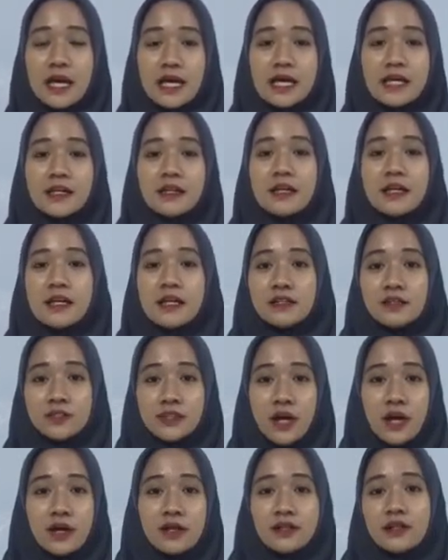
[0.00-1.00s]
in
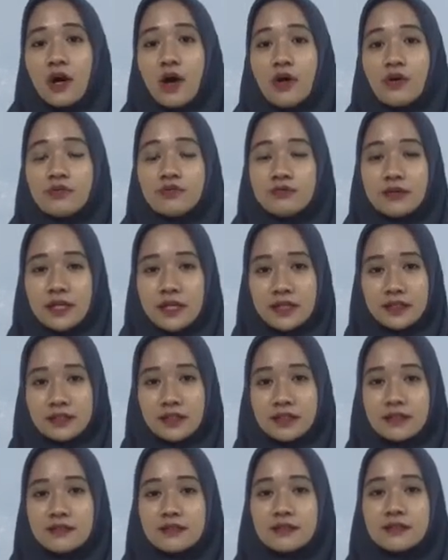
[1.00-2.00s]
chart of
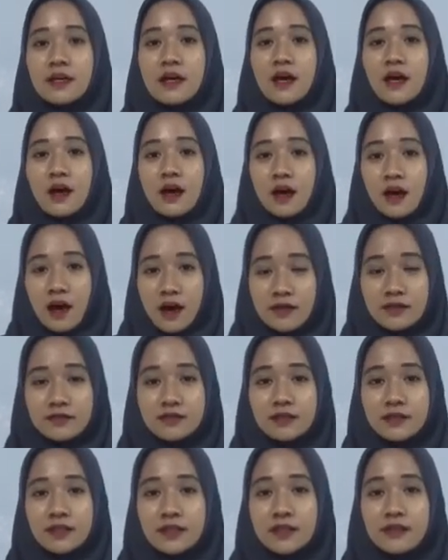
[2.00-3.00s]
English
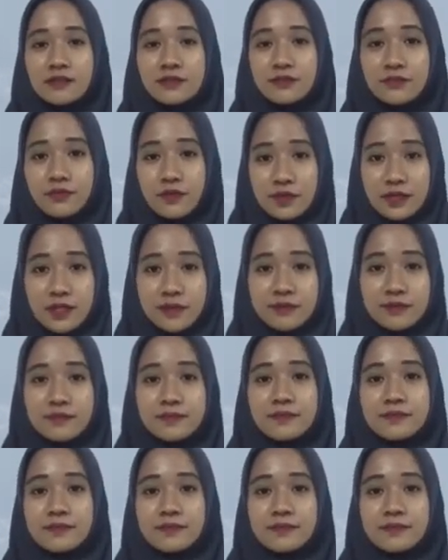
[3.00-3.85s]
consonant phoneme.